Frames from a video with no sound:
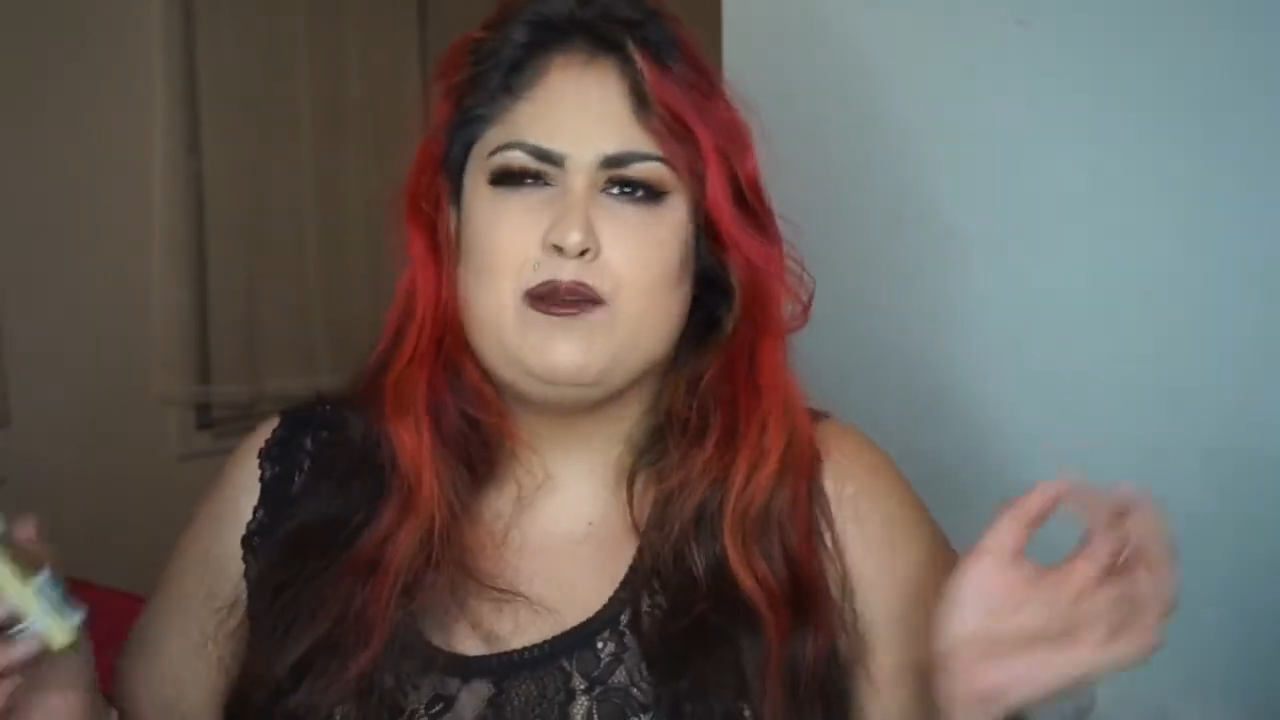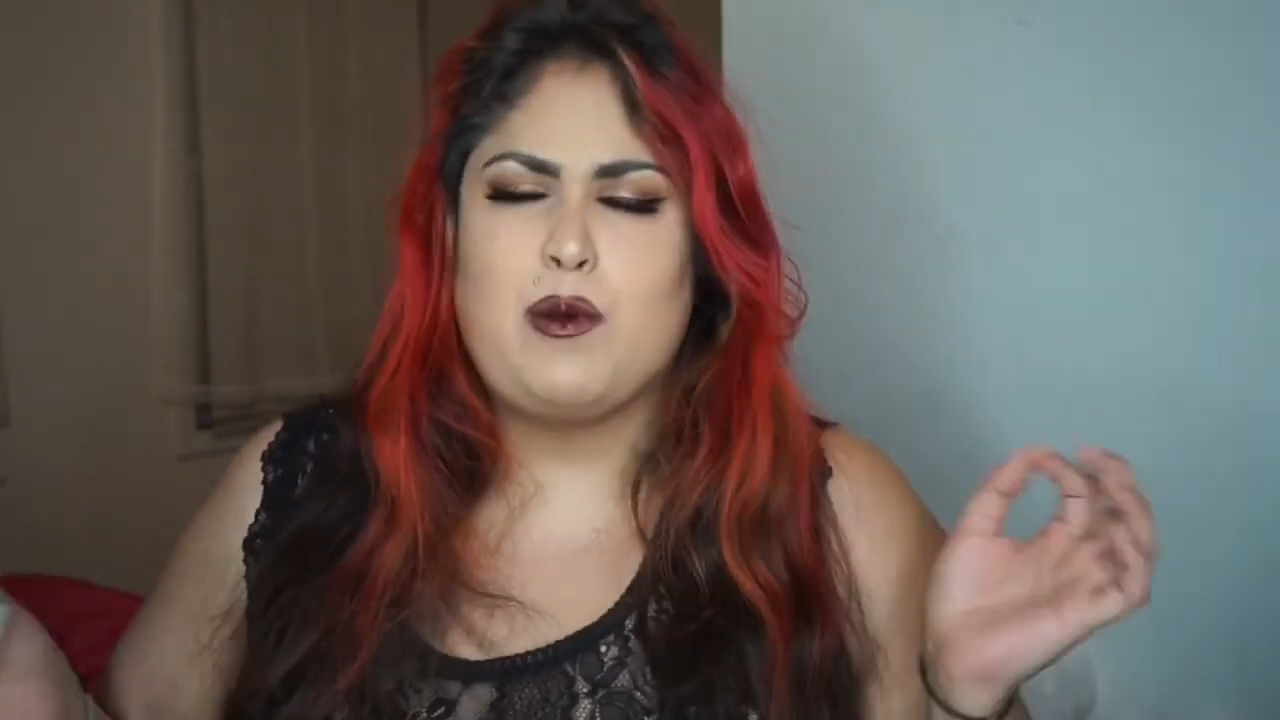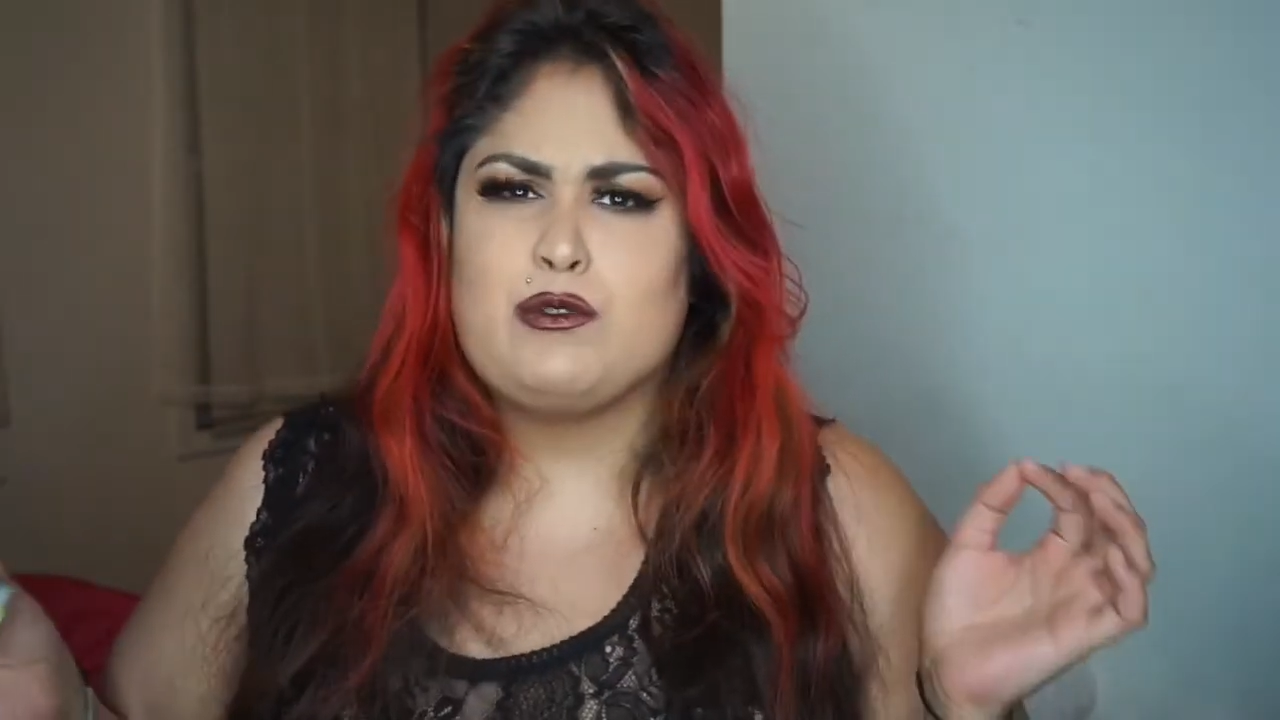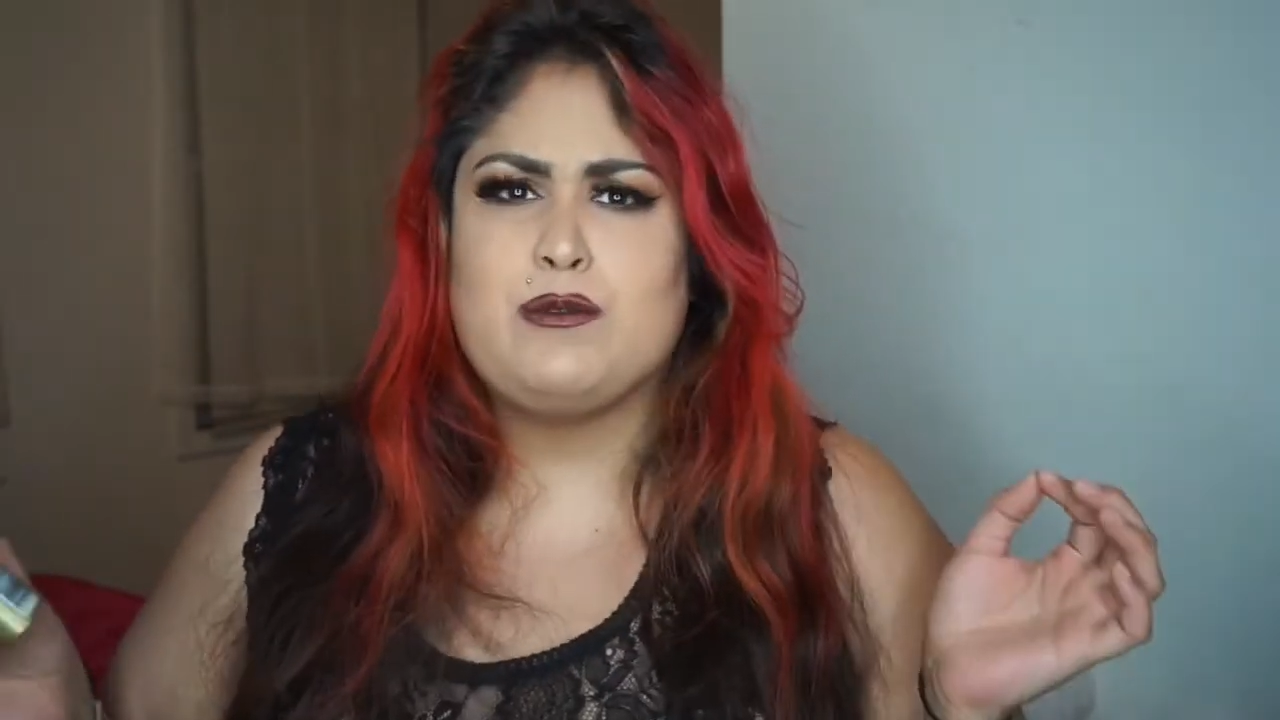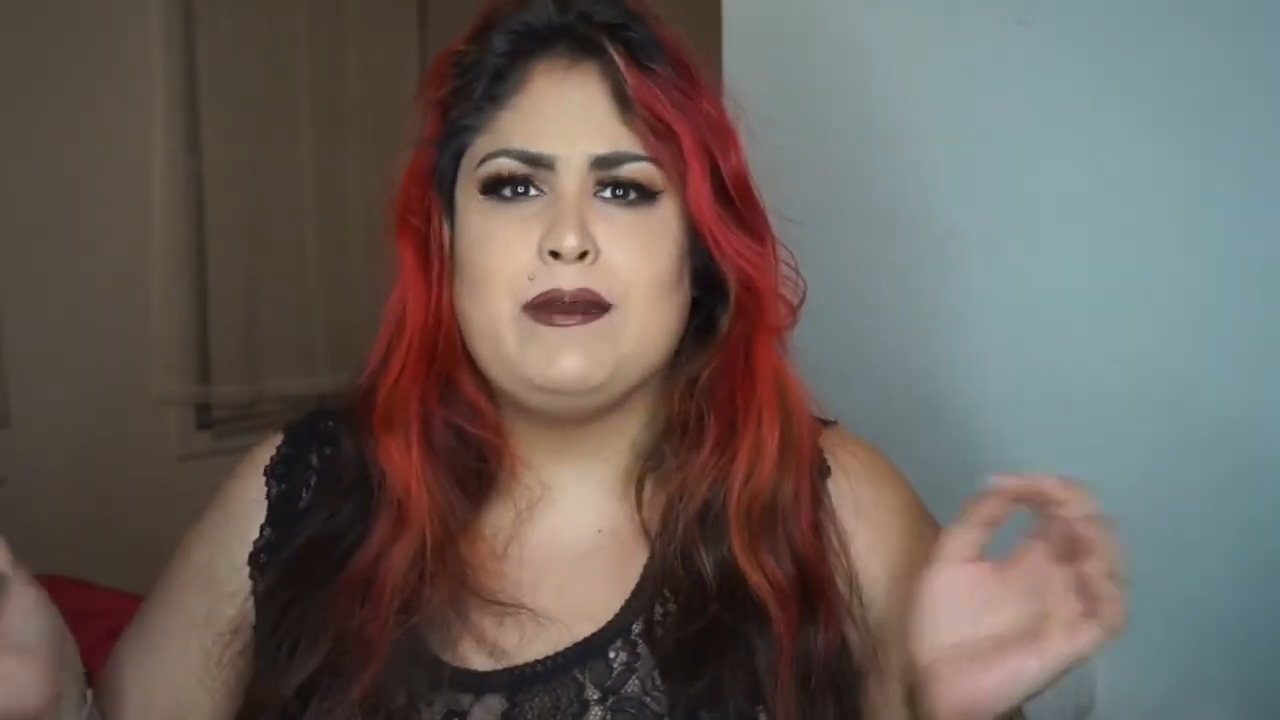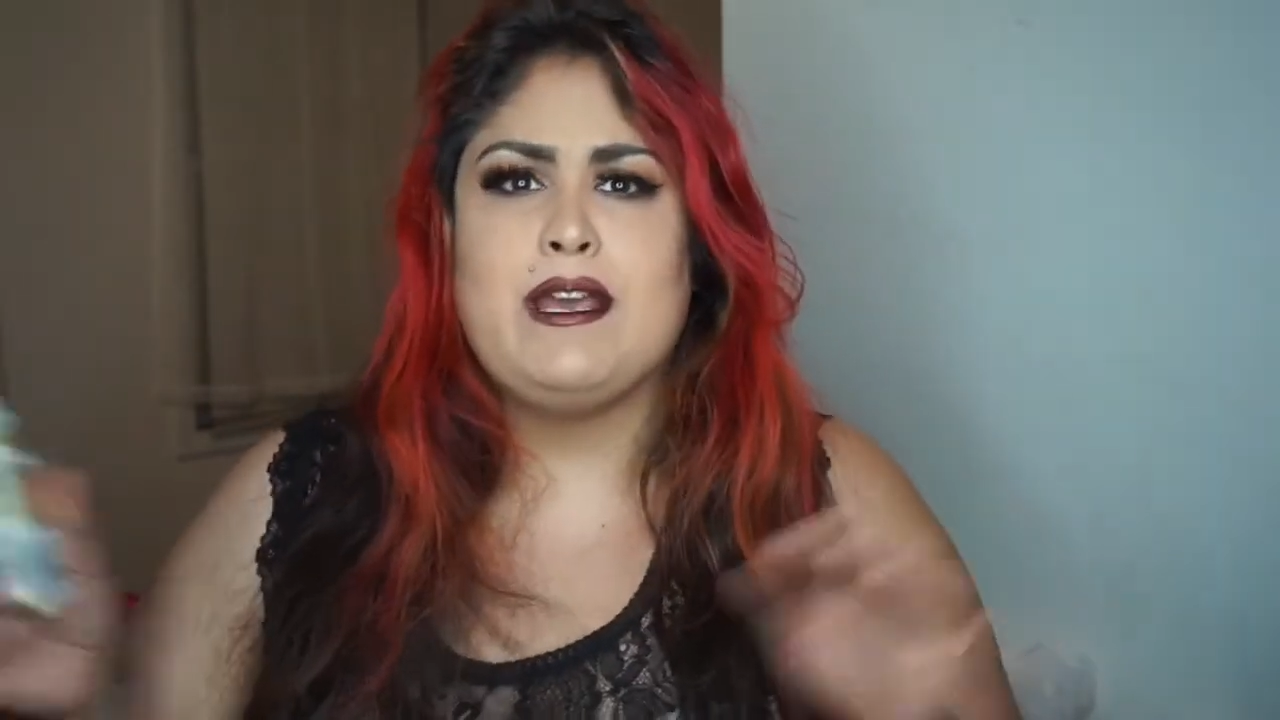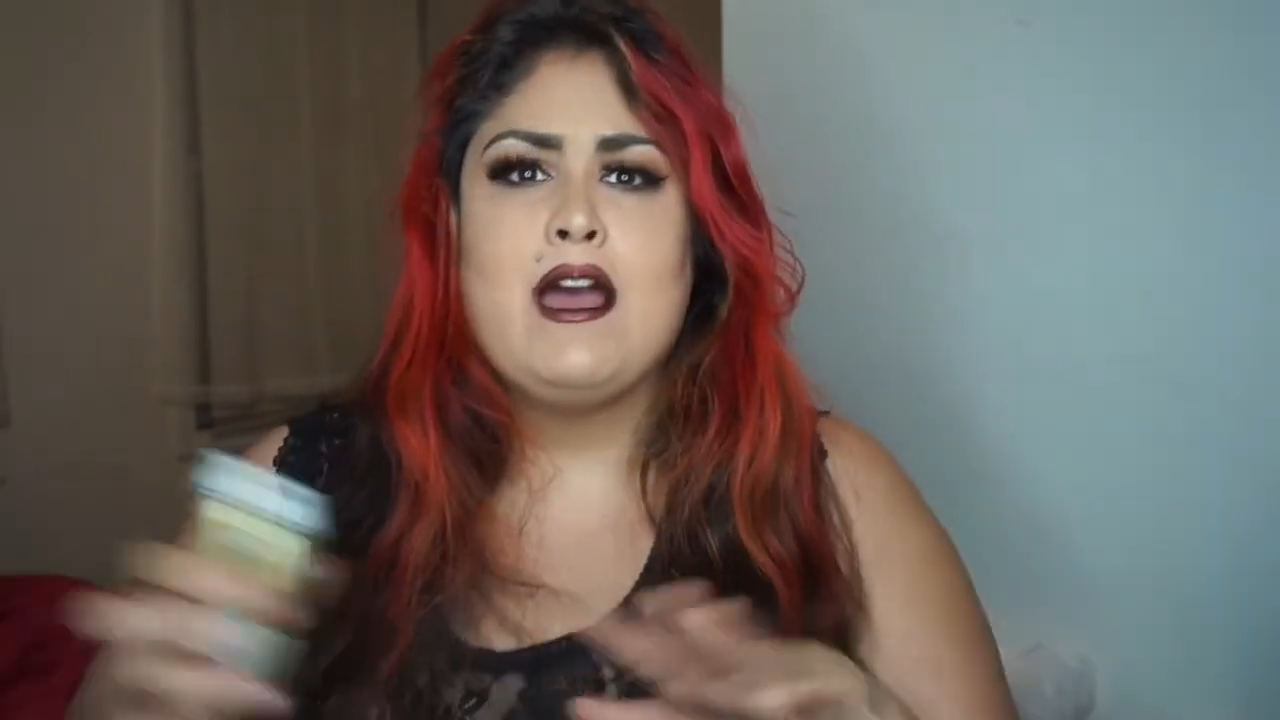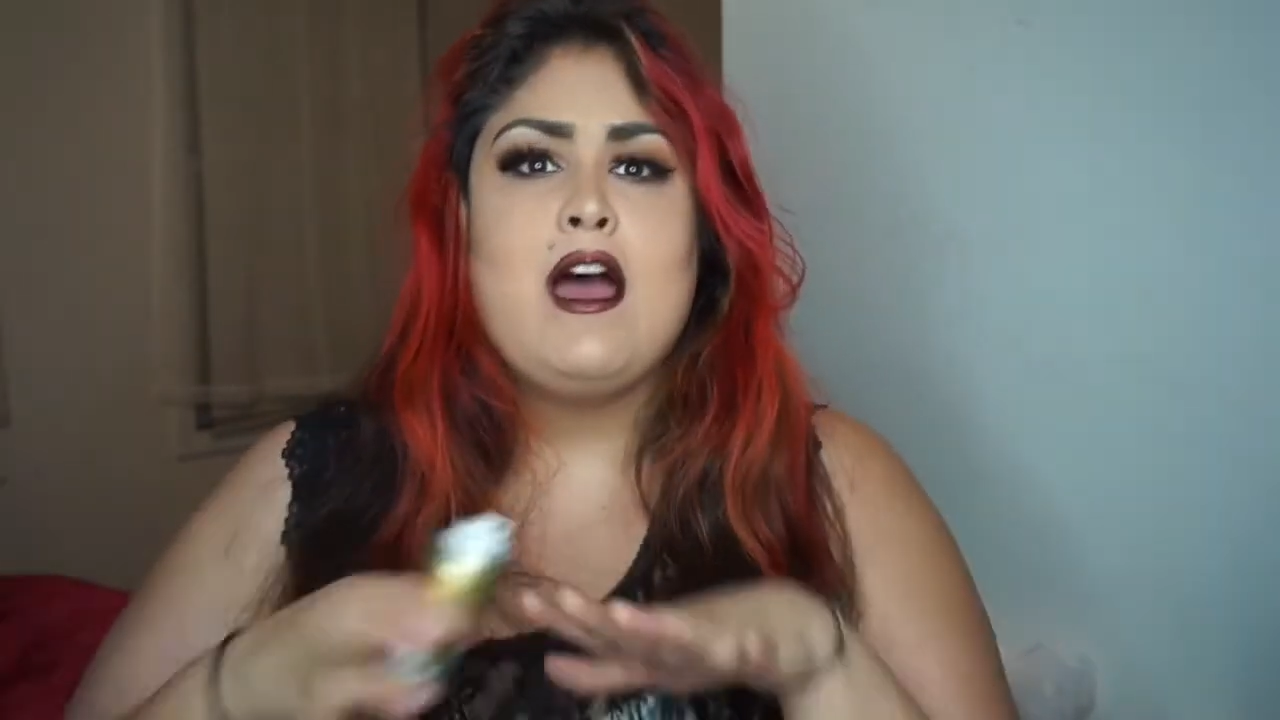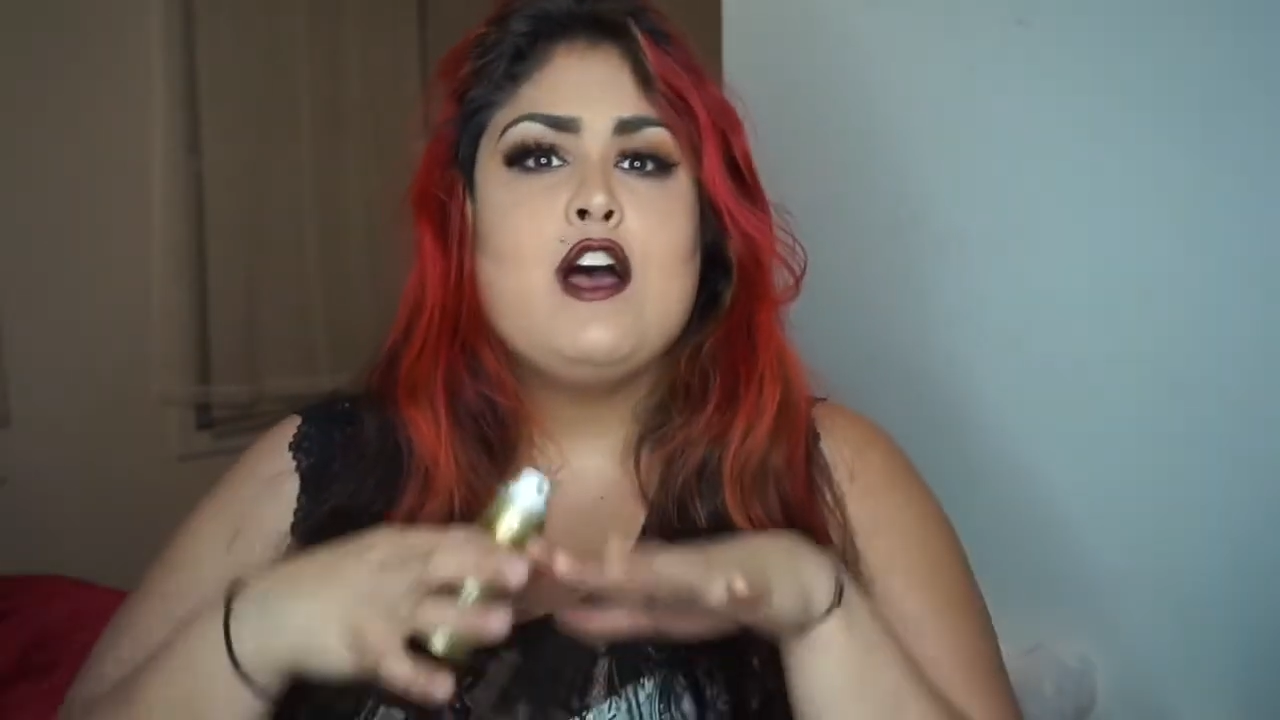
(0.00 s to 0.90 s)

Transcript: supposed to be